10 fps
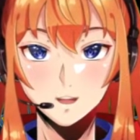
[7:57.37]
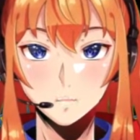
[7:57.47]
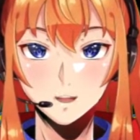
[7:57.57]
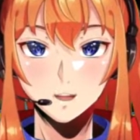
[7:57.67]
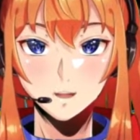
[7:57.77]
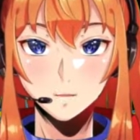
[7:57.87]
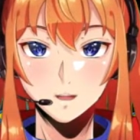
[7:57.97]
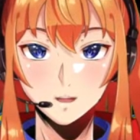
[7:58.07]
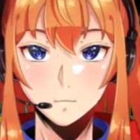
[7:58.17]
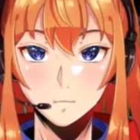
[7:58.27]
have a
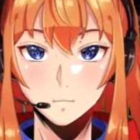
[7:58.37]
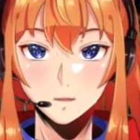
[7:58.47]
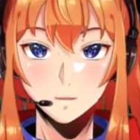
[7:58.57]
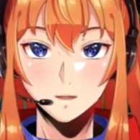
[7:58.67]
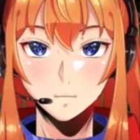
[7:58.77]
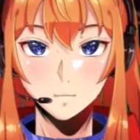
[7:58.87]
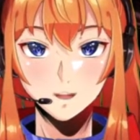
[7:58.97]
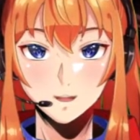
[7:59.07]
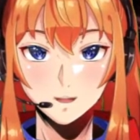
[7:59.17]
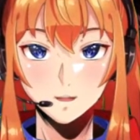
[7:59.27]
couple of players at
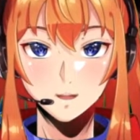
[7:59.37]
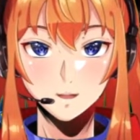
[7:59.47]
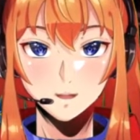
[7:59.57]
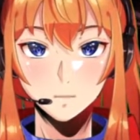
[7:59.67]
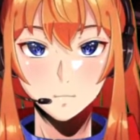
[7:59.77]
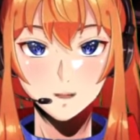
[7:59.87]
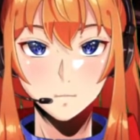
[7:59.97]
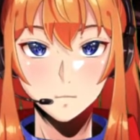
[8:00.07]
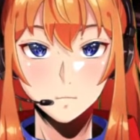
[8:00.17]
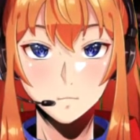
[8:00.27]
best, and sometimes
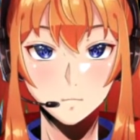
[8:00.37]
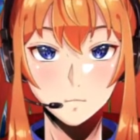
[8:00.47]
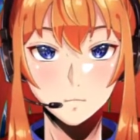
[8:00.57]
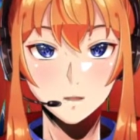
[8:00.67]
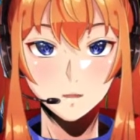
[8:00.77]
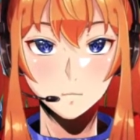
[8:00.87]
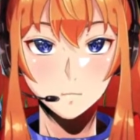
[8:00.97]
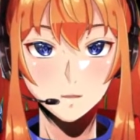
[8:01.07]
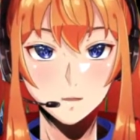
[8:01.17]
with room codes,